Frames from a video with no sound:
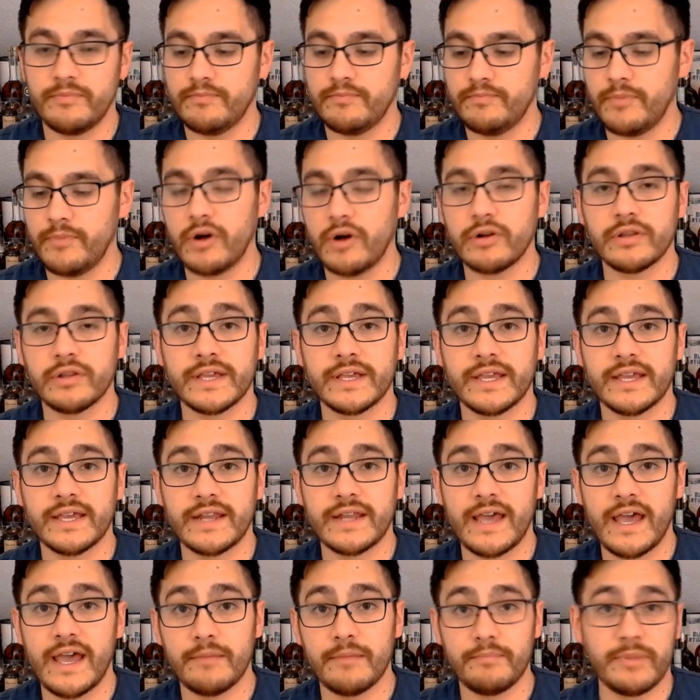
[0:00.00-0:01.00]
bottling it
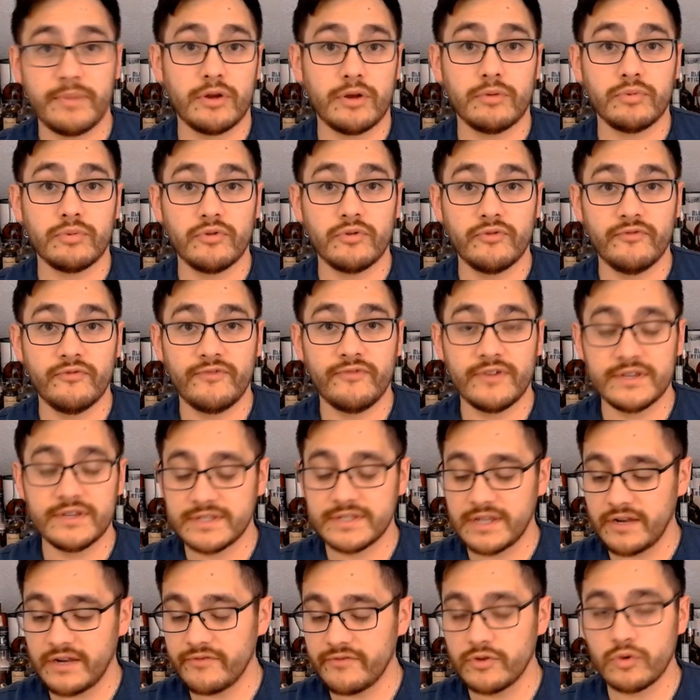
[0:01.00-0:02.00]
at barrel proof
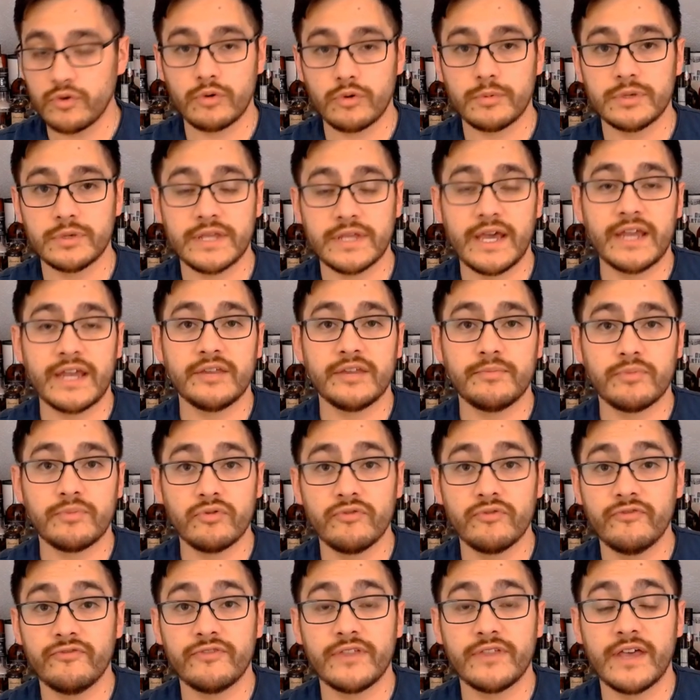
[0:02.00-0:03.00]
instead of the normal 90
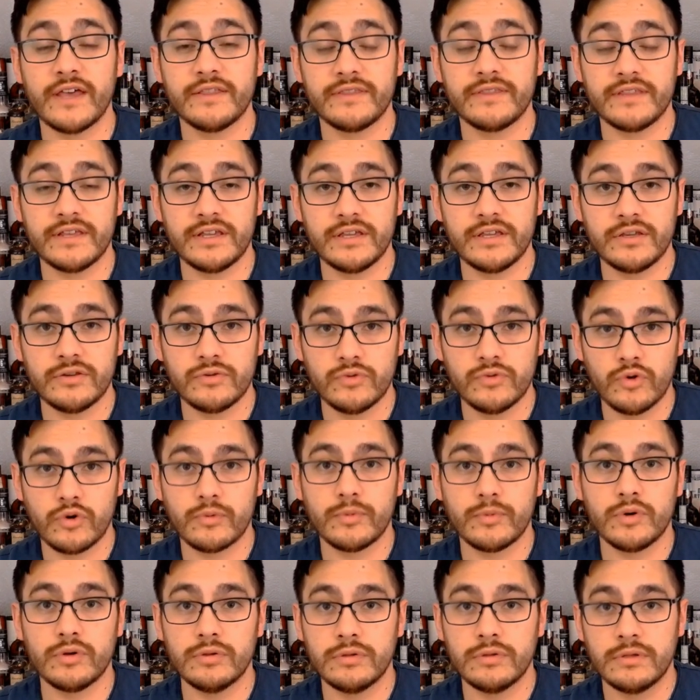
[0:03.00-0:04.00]
proof that the
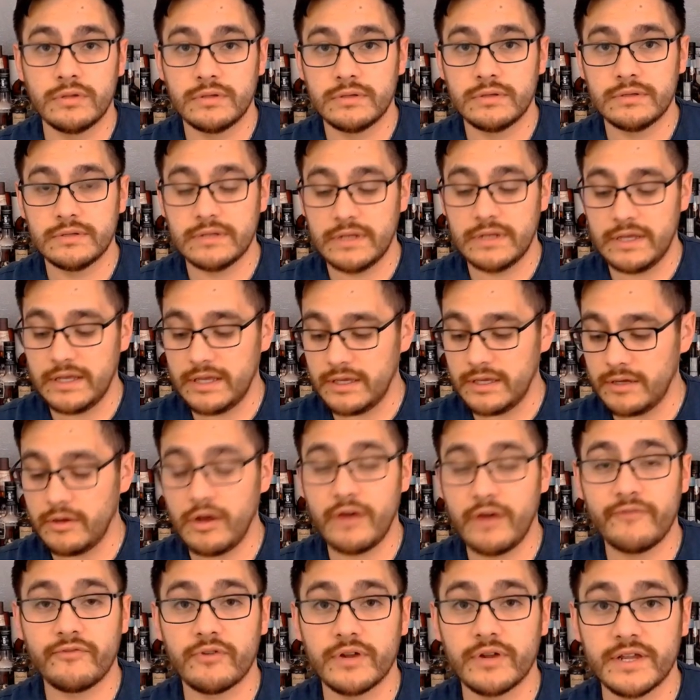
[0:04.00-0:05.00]
normal uh,
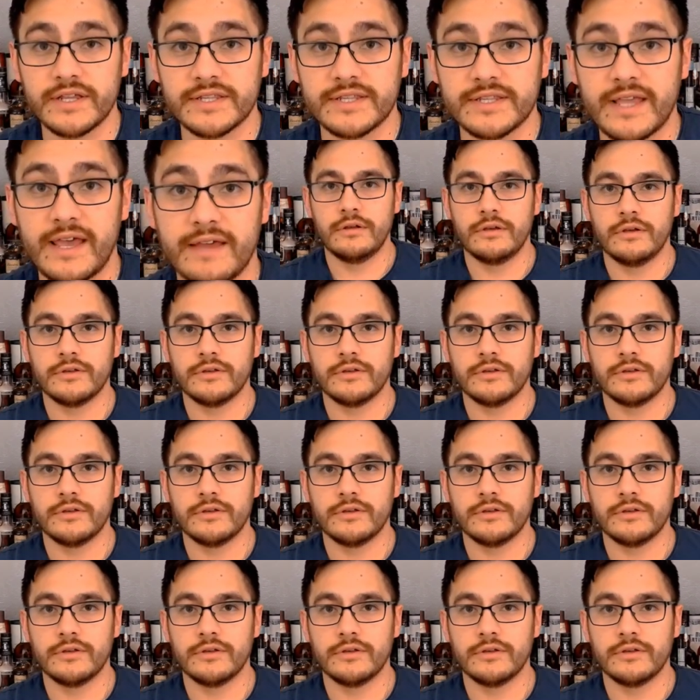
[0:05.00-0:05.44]
offering is at.